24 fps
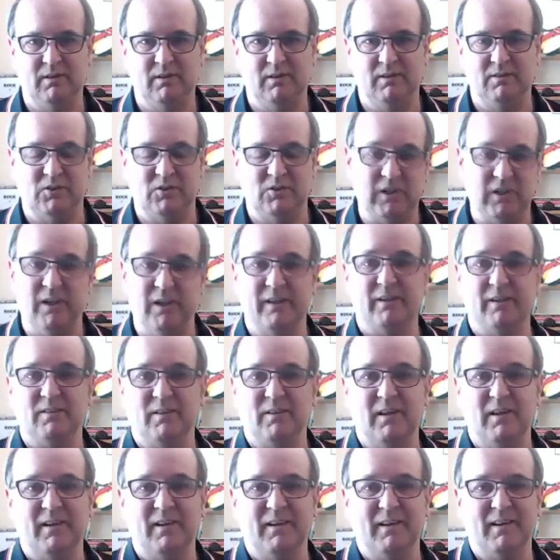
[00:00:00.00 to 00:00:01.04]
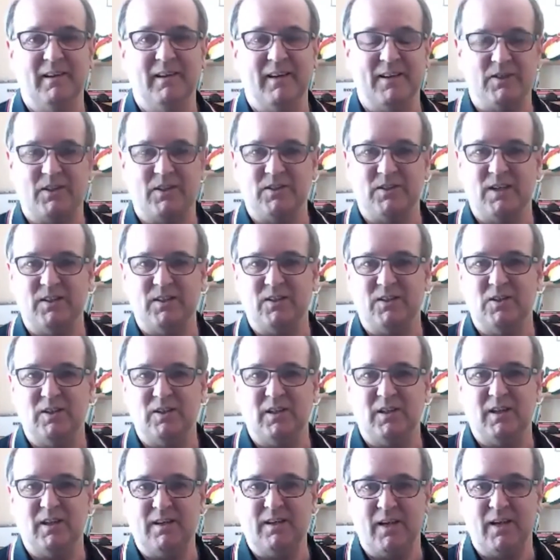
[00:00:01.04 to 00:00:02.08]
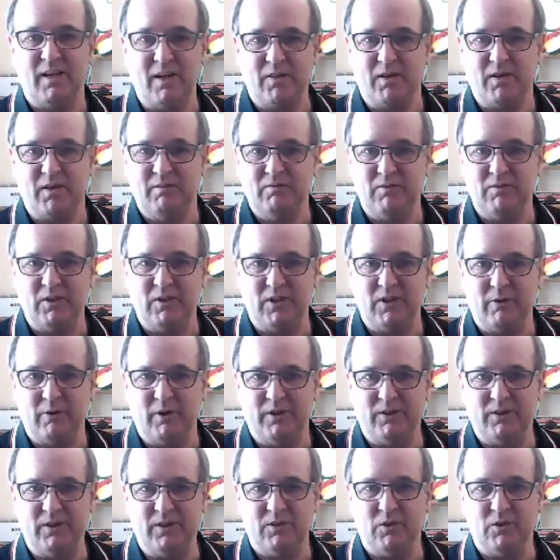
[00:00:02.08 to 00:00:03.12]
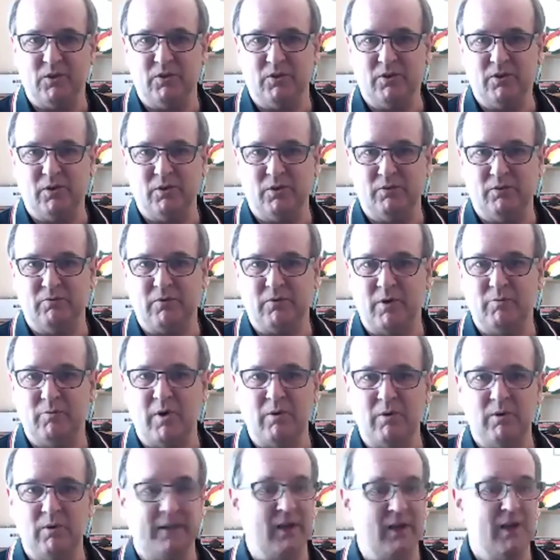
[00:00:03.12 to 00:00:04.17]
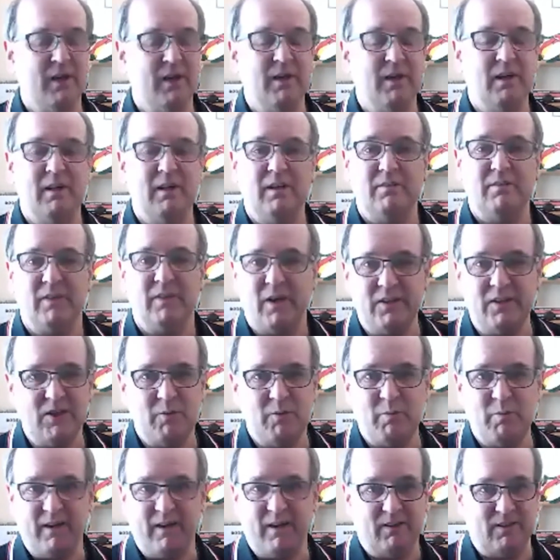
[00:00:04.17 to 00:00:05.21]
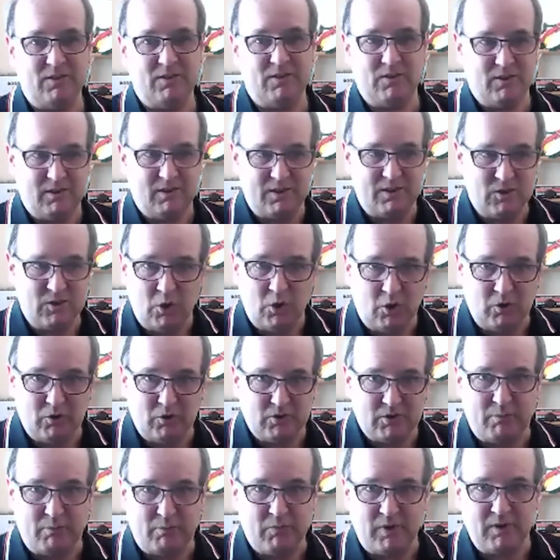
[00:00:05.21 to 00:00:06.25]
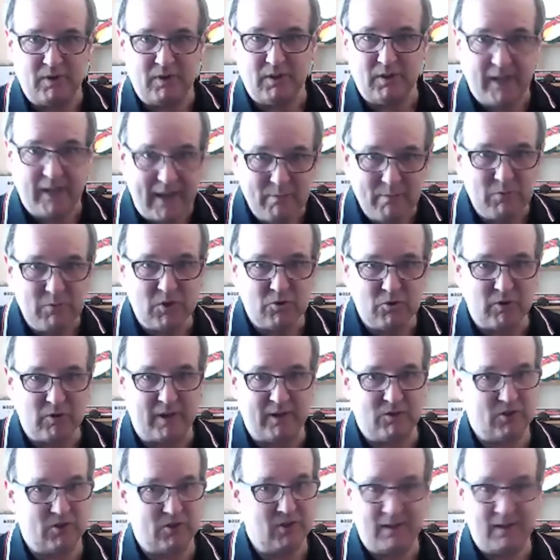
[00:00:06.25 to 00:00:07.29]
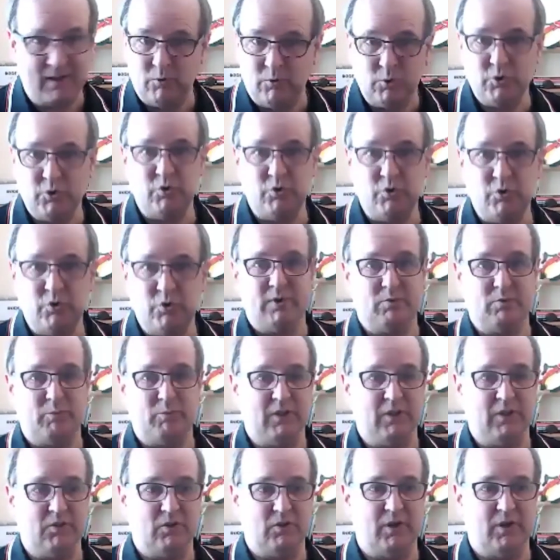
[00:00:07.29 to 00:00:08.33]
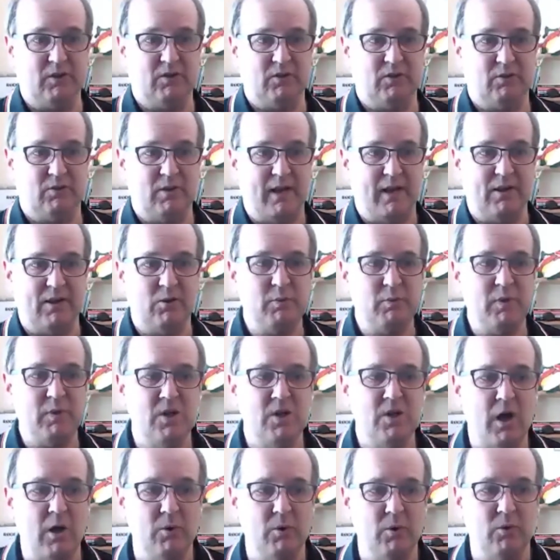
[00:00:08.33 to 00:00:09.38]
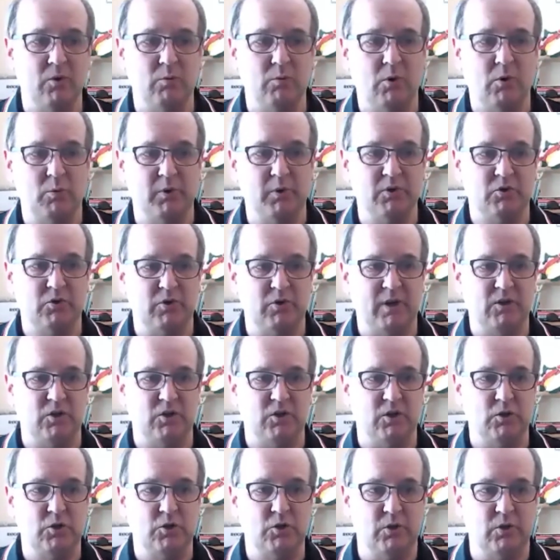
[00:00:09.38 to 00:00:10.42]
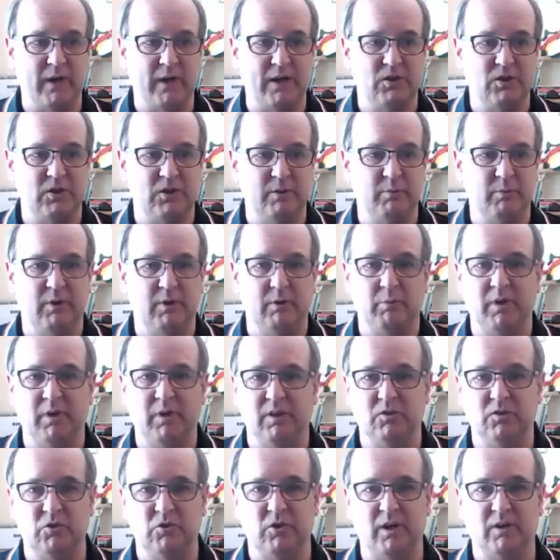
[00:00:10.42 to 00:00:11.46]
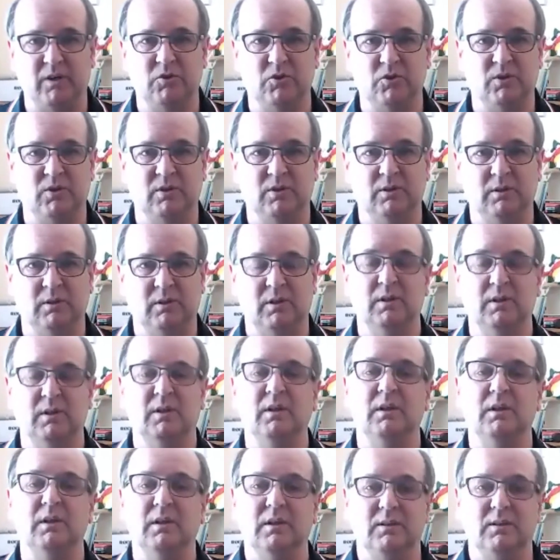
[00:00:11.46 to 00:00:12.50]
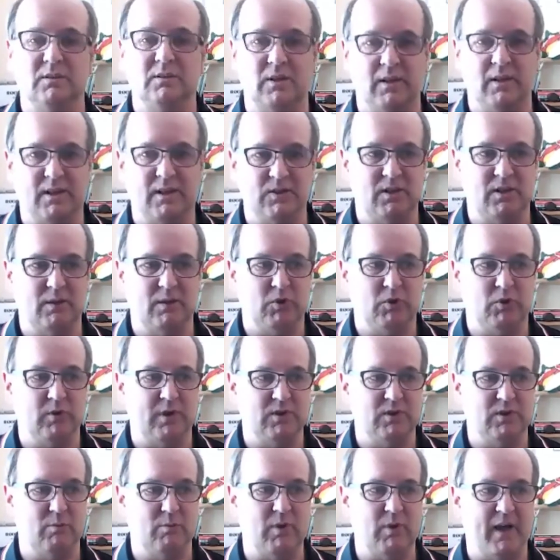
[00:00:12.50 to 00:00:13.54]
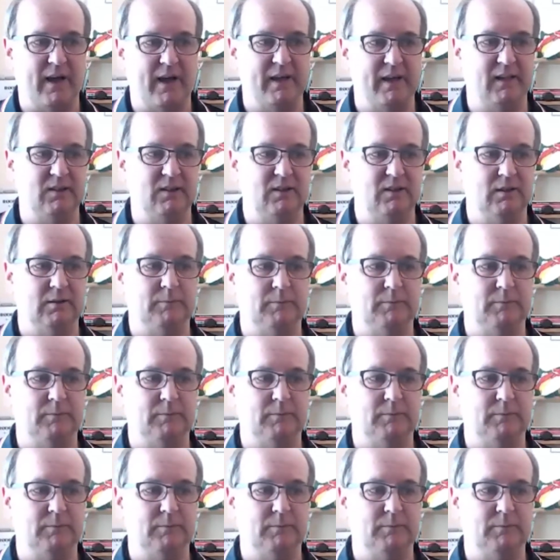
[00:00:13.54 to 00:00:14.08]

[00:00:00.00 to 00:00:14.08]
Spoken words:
Just like, as I said in the other video I did on foam rolling, the IT band is not something that can be stretched and therefore shouldn't be being stretched. How do we know that what we're stretching should actually be being stretched? So that's number 8.